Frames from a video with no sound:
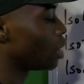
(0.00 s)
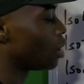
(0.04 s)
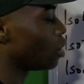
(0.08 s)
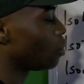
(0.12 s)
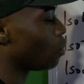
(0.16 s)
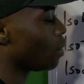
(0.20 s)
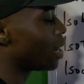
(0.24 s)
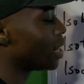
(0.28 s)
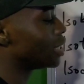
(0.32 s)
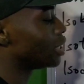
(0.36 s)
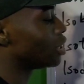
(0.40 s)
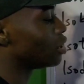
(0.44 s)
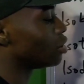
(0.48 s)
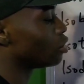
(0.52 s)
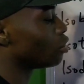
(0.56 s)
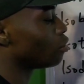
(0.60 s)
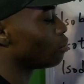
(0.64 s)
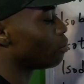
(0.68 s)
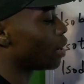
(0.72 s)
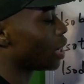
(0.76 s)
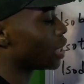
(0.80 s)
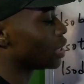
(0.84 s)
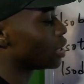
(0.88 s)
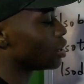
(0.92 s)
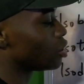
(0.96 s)
while the
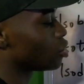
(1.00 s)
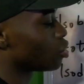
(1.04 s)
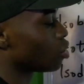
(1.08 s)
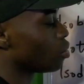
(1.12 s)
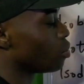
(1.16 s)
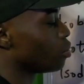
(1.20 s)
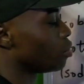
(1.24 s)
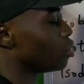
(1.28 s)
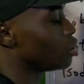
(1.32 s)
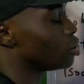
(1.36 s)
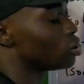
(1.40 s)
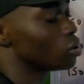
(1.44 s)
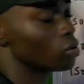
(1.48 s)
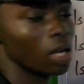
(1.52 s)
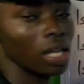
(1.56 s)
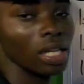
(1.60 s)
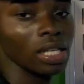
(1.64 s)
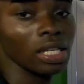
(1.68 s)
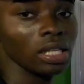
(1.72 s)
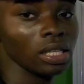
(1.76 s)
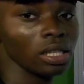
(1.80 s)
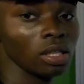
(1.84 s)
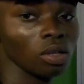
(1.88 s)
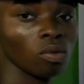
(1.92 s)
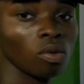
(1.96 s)
number at the top is
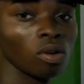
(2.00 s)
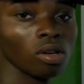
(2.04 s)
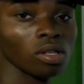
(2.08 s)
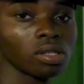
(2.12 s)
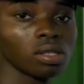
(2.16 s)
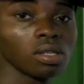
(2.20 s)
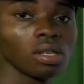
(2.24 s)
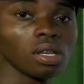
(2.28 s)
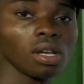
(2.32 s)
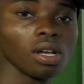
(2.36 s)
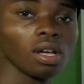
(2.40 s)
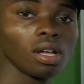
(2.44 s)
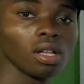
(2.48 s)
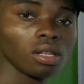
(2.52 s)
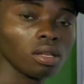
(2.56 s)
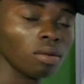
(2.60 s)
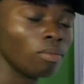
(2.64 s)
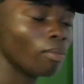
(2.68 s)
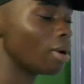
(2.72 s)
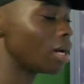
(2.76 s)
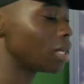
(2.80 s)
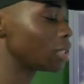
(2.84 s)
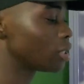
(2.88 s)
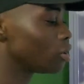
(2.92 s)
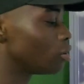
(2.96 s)
usually the what? The
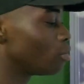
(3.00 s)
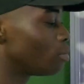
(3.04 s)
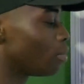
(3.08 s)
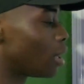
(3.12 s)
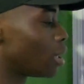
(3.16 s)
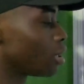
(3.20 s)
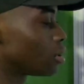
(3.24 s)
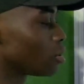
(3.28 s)
mass number.